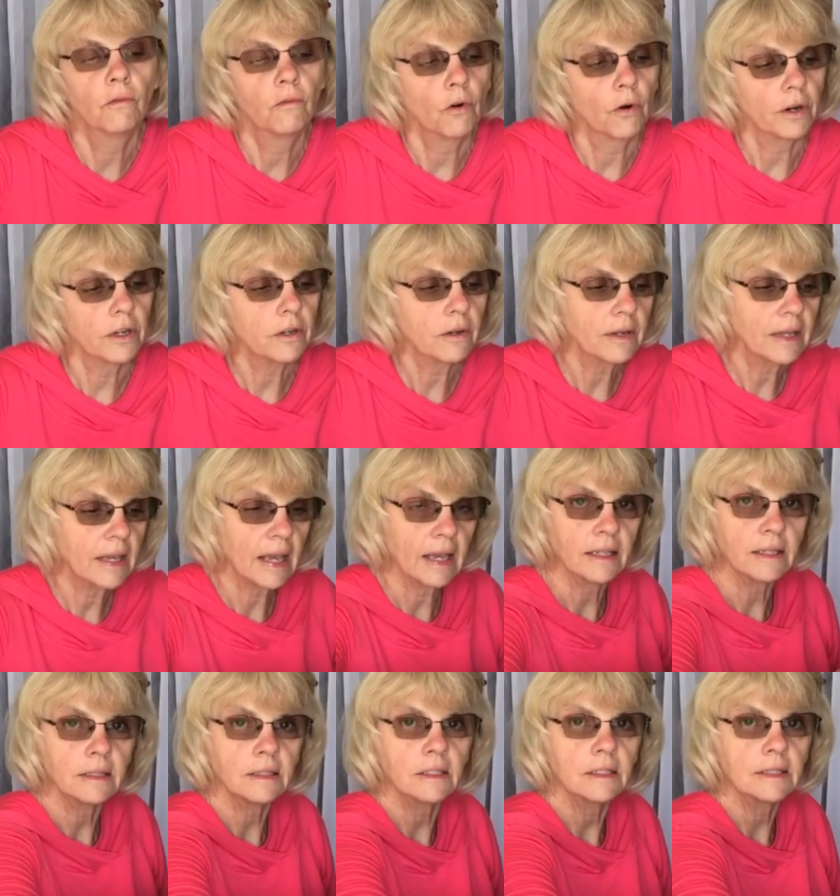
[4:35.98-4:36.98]
for your
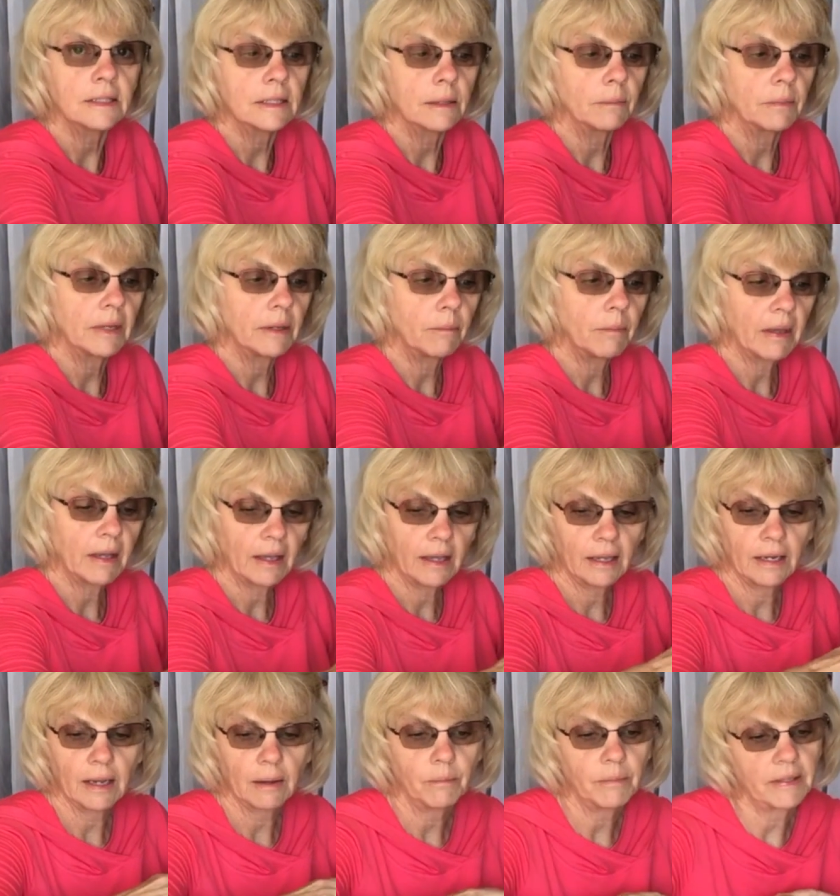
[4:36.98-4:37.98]
guest to simply pick
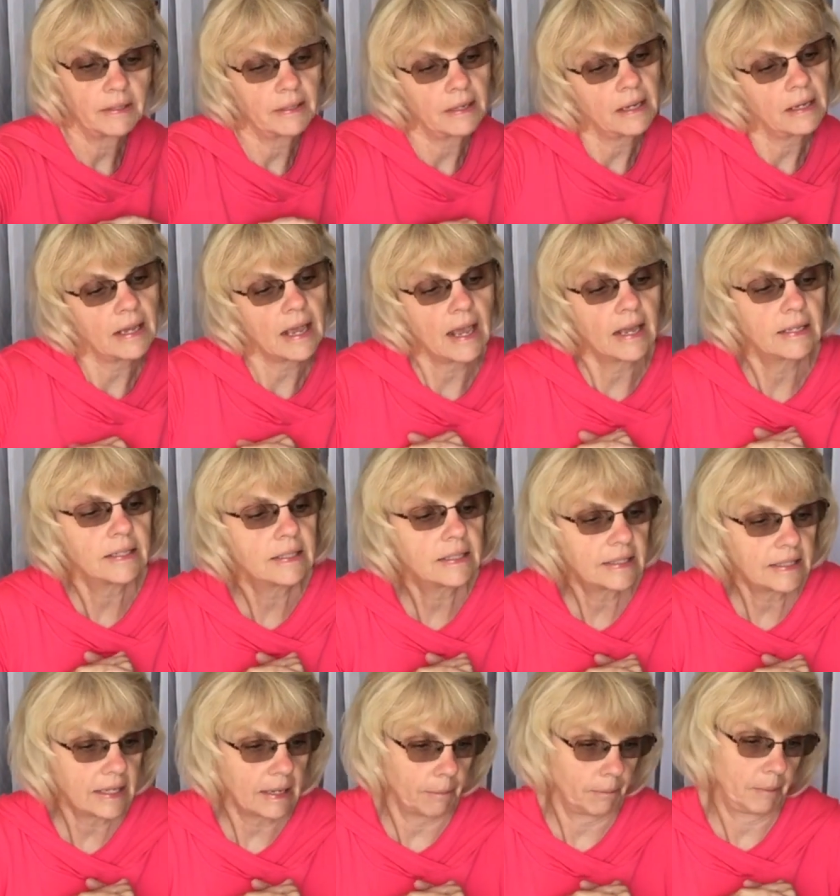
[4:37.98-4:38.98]
it up and
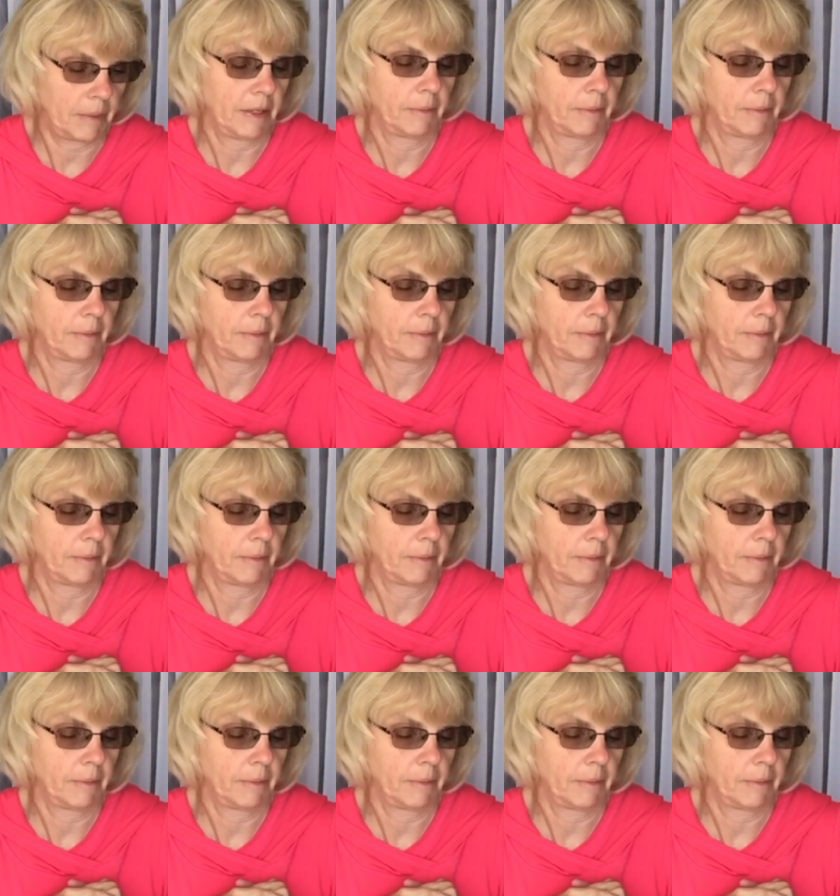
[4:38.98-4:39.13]
sip.